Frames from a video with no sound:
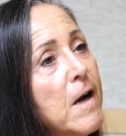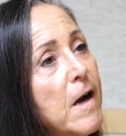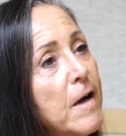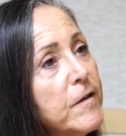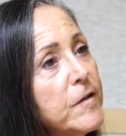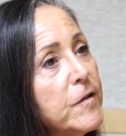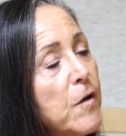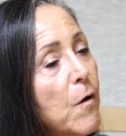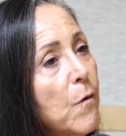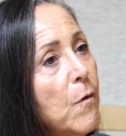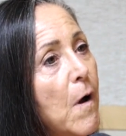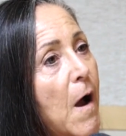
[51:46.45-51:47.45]
Uh,
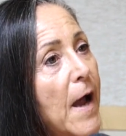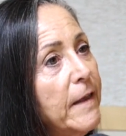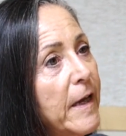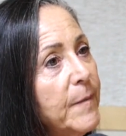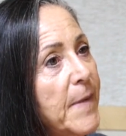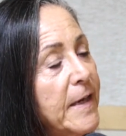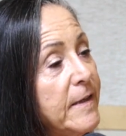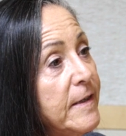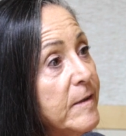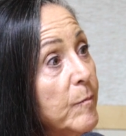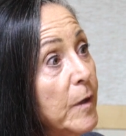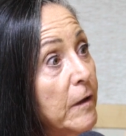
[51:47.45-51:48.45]
so I like
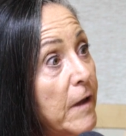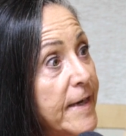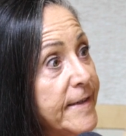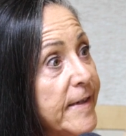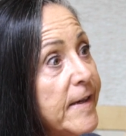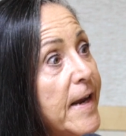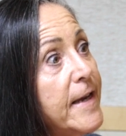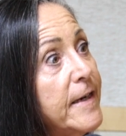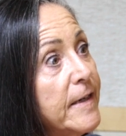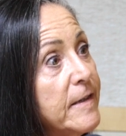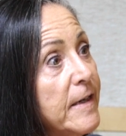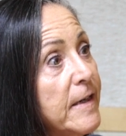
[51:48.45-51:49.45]
magnesium glycinate.
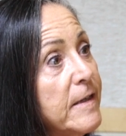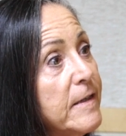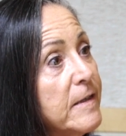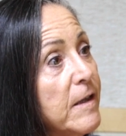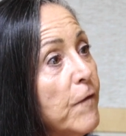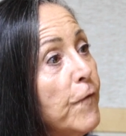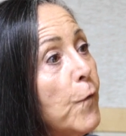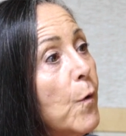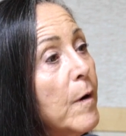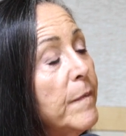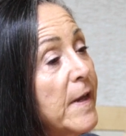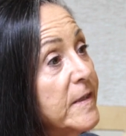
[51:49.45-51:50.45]
It, it is the
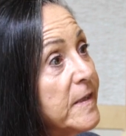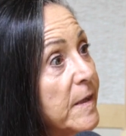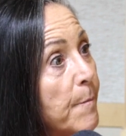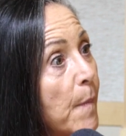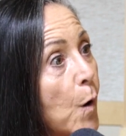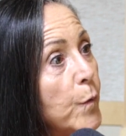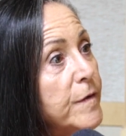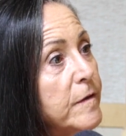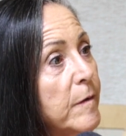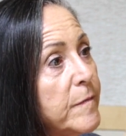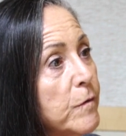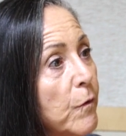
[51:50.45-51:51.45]
form that's the
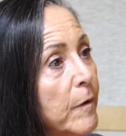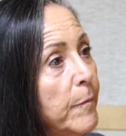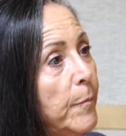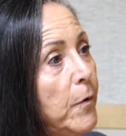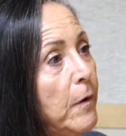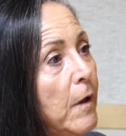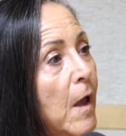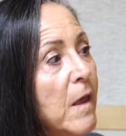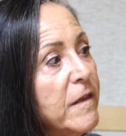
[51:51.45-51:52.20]
most absorbable.